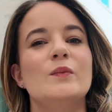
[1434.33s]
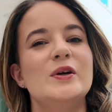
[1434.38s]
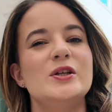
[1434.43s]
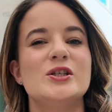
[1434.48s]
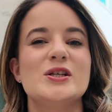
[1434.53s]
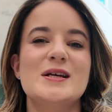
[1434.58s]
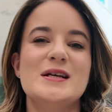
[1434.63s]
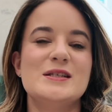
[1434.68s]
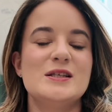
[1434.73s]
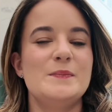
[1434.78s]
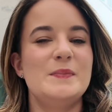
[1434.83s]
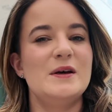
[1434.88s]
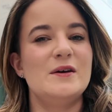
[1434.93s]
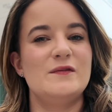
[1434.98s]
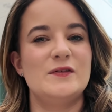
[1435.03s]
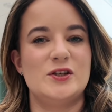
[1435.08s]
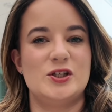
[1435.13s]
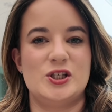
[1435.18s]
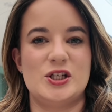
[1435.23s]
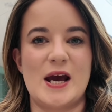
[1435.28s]
which is a bit
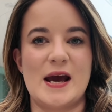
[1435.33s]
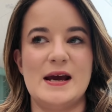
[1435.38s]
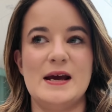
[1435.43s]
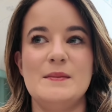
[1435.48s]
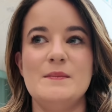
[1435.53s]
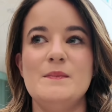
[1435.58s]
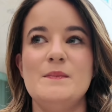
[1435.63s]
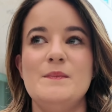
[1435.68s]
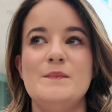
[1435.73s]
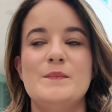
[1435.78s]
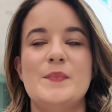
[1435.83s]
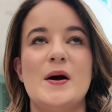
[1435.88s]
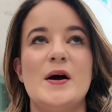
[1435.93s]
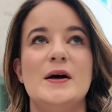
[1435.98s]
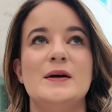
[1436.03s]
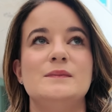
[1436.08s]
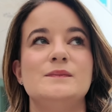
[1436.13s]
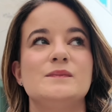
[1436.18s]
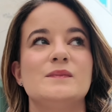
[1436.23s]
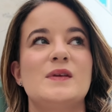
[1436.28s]
of a shame,
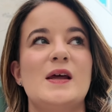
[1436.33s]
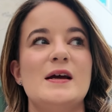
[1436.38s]
but